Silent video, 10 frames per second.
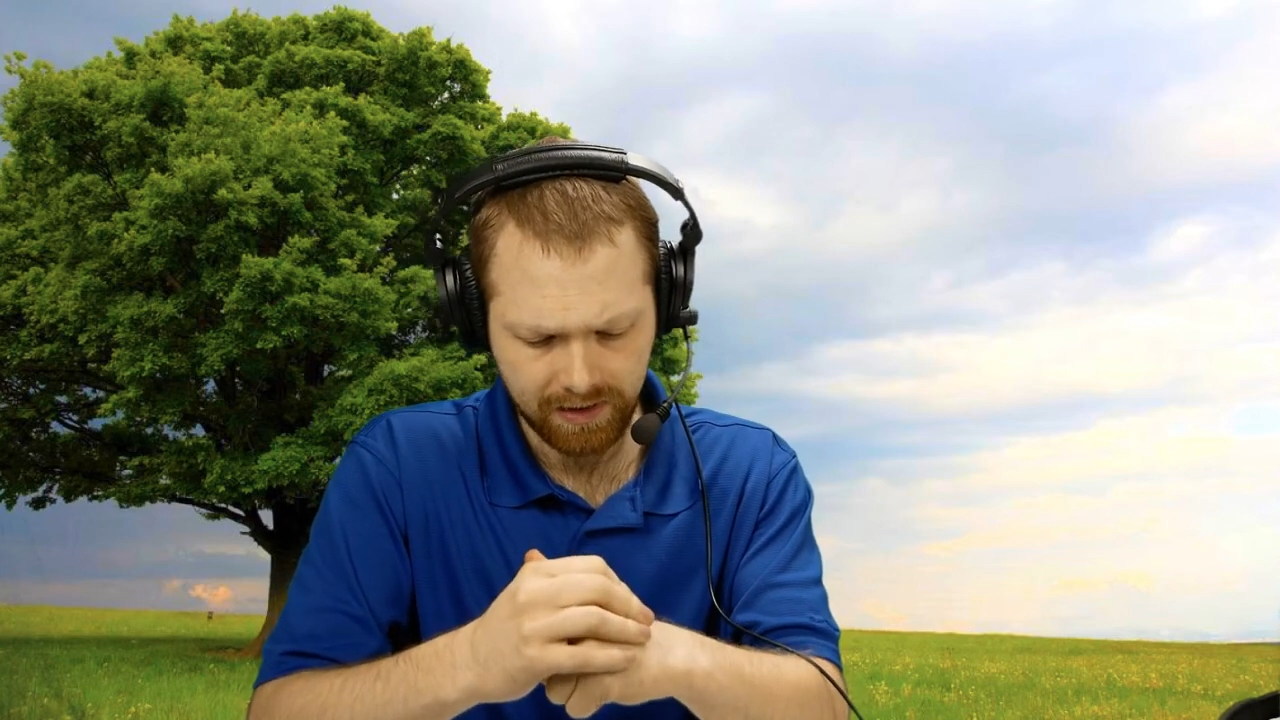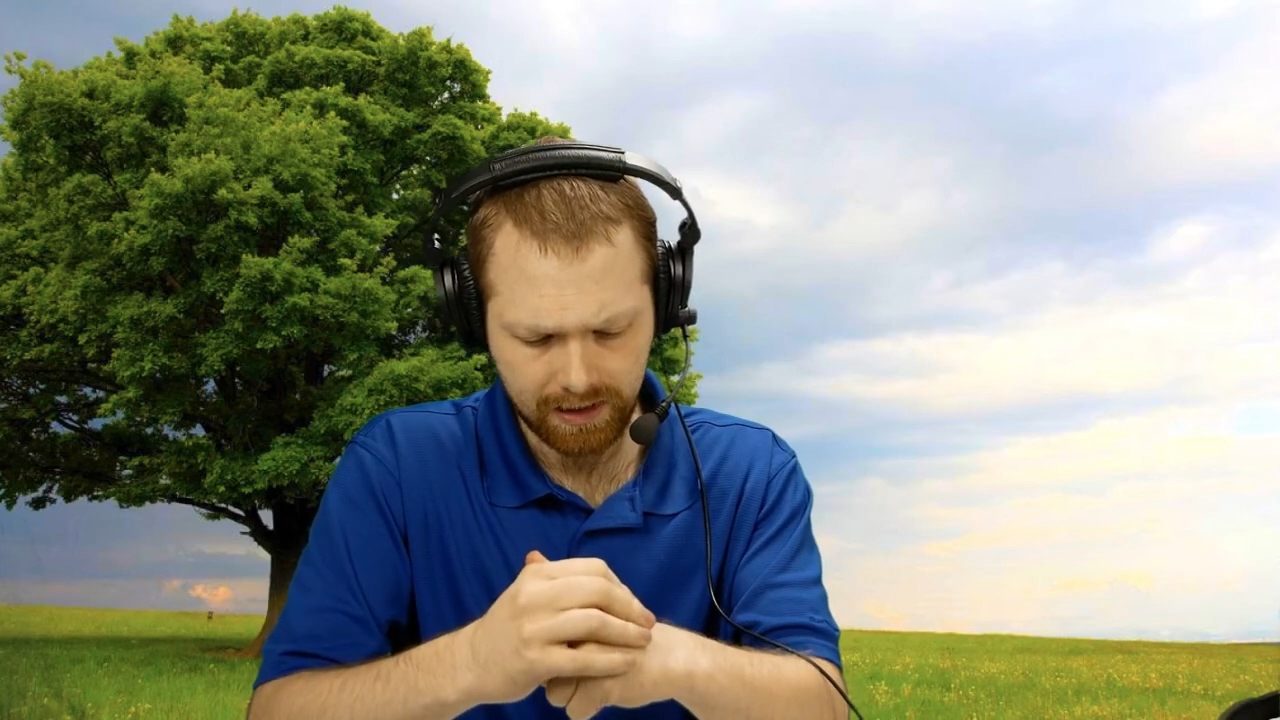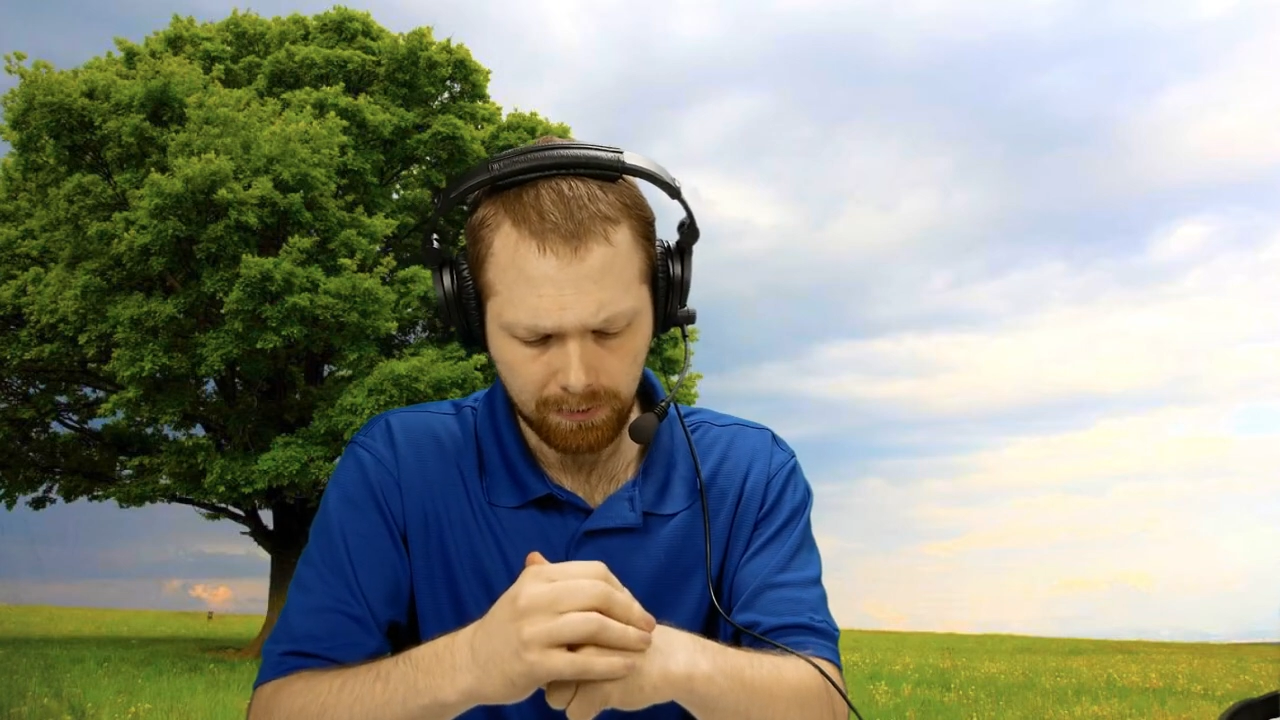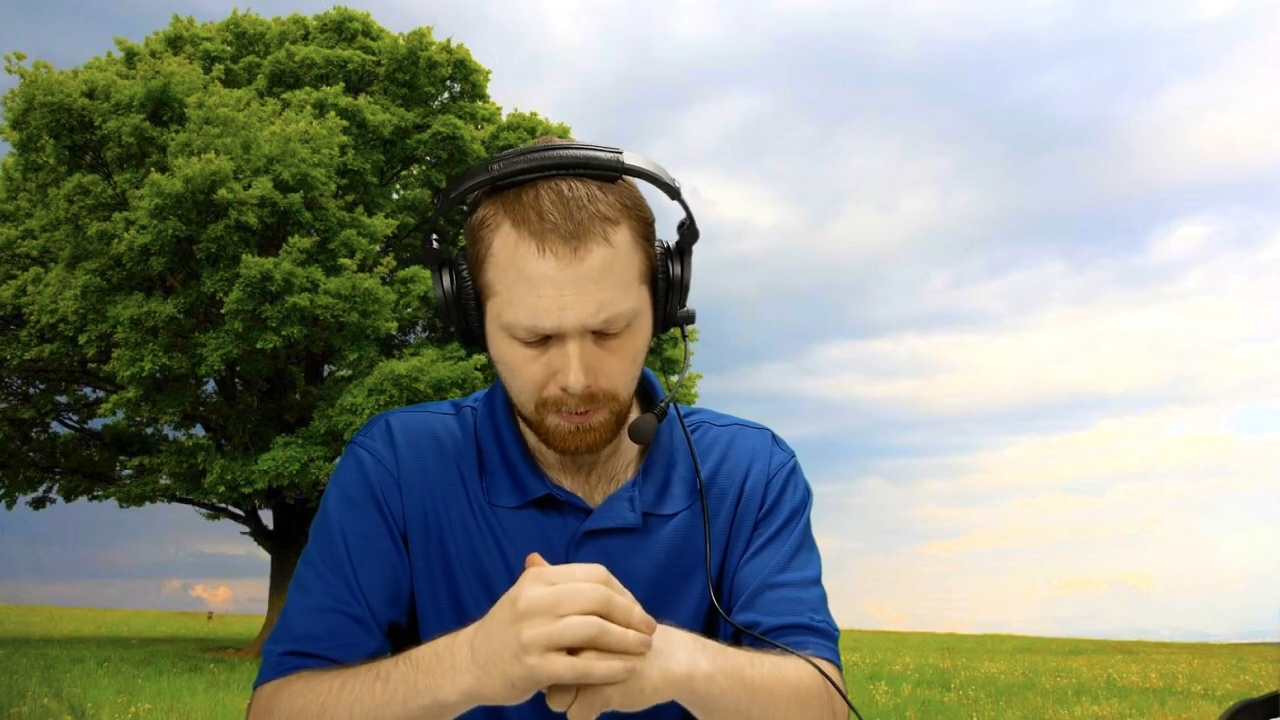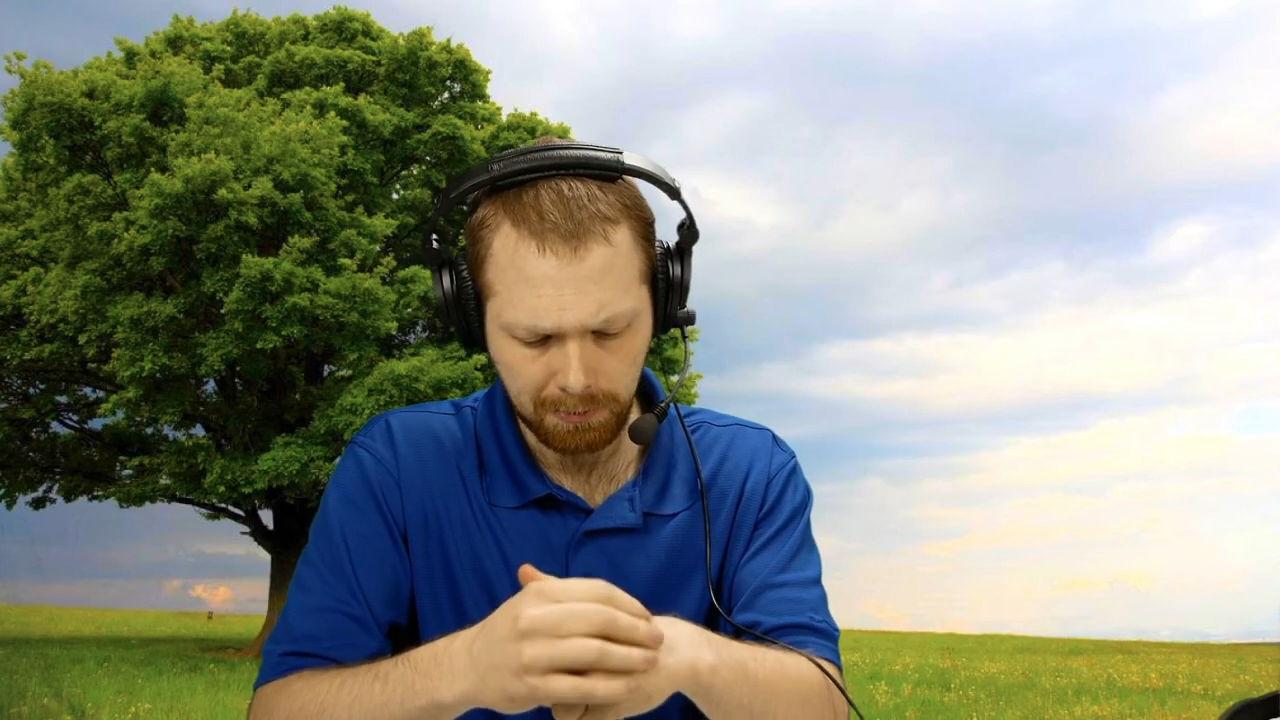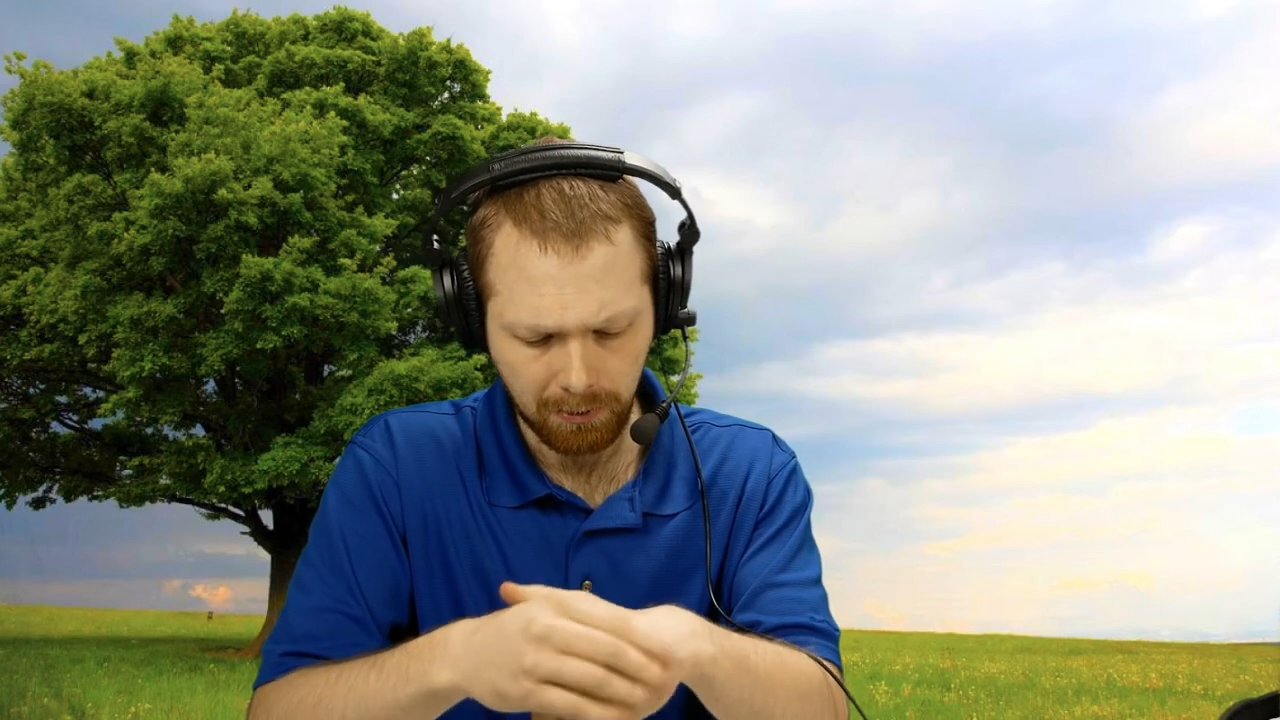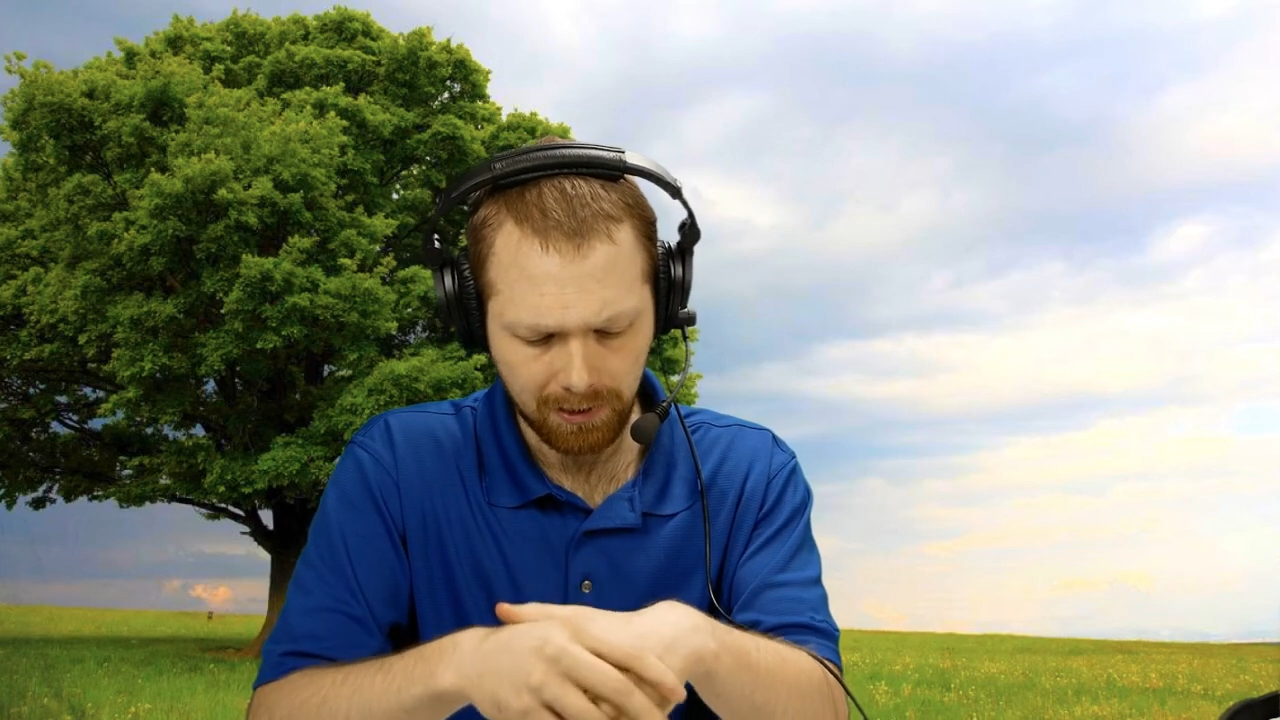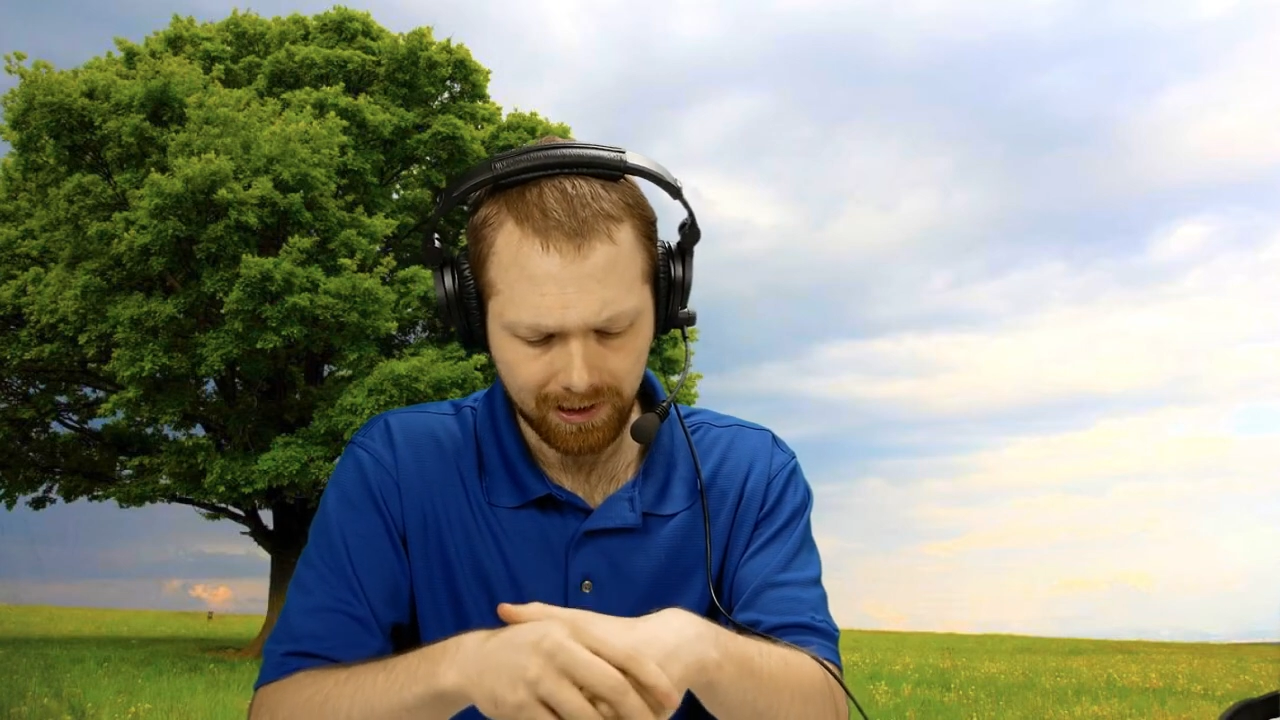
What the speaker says: the report